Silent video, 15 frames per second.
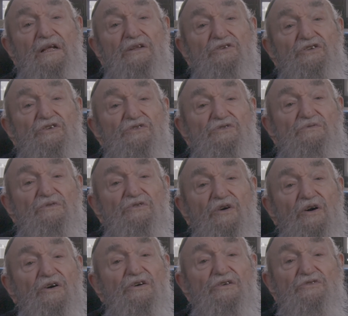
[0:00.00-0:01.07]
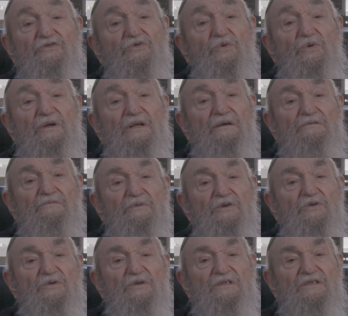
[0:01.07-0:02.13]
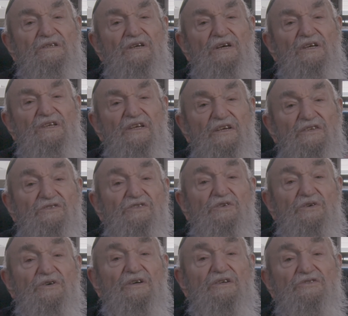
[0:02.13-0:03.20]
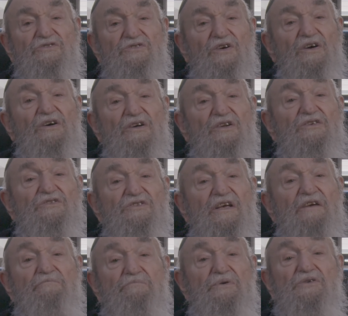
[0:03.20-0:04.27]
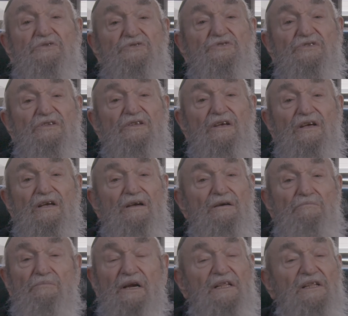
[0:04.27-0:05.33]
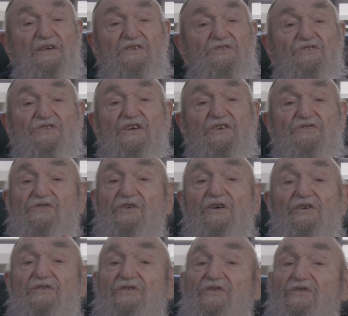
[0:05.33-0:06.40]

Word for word: that she's Tolman's daughter is because Yiska and Sol are the same person. But it doesn't say Soul